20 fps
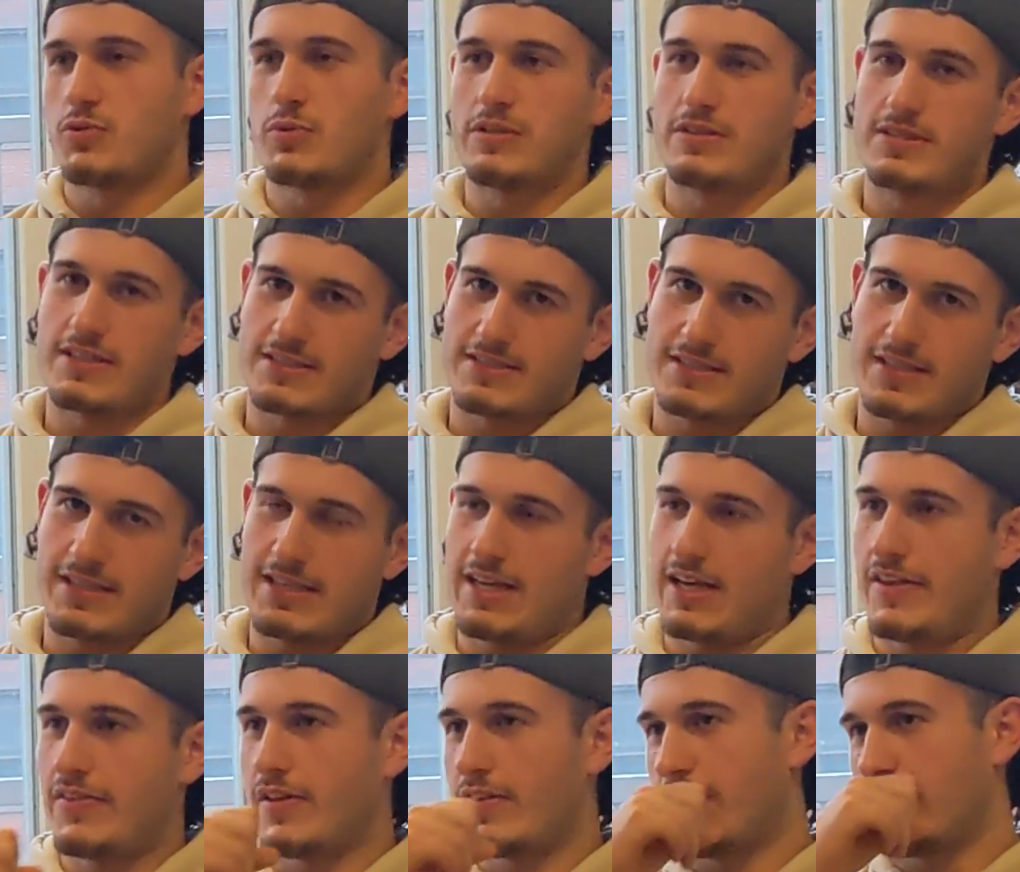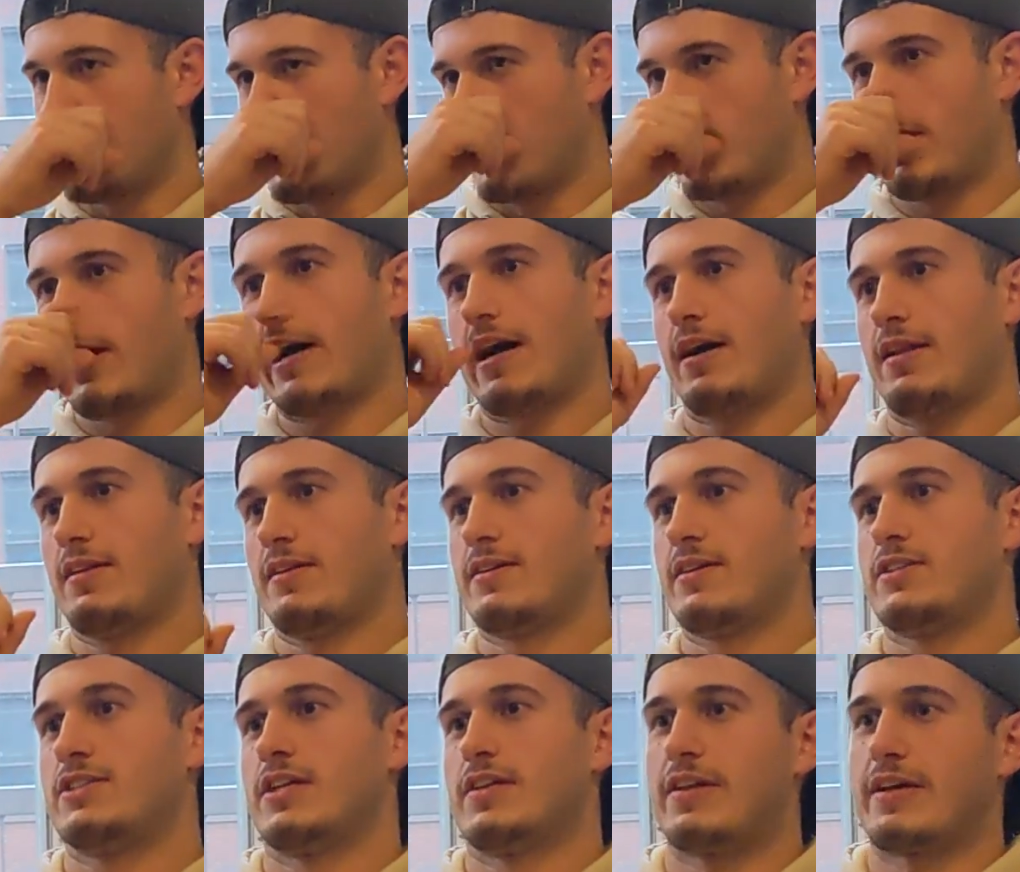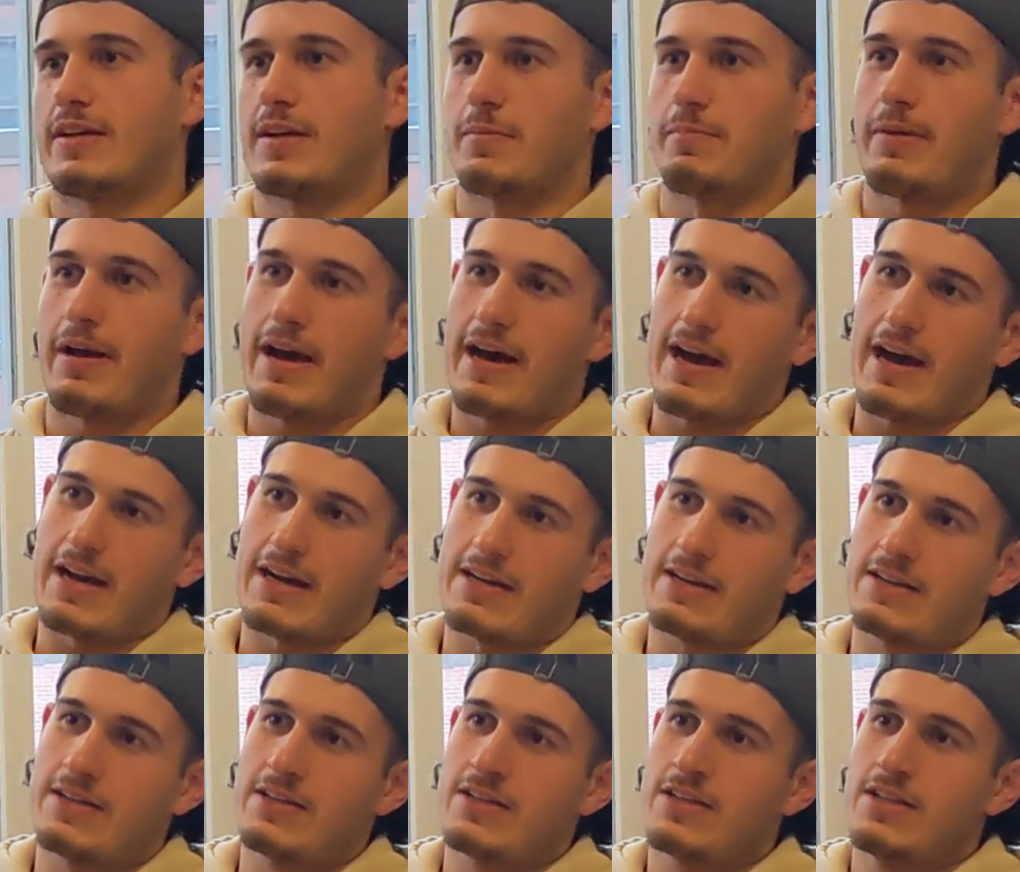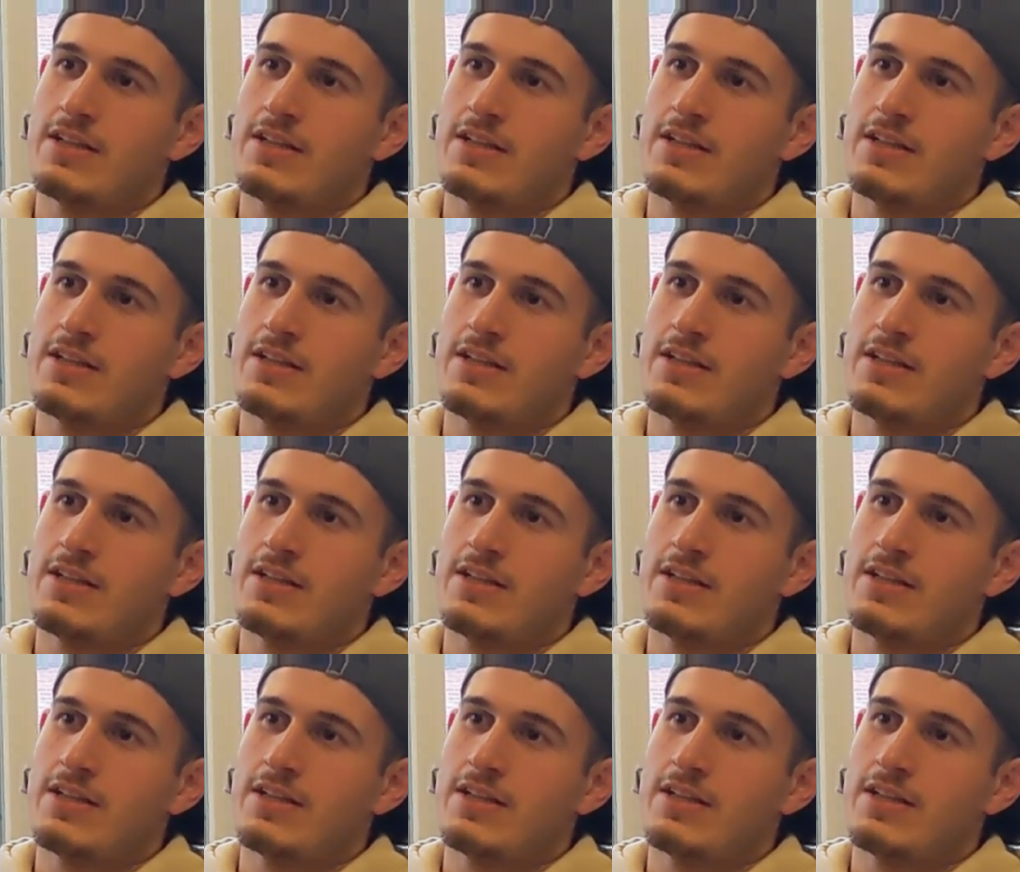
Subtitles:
sweet 16, then they go to college, and they come back.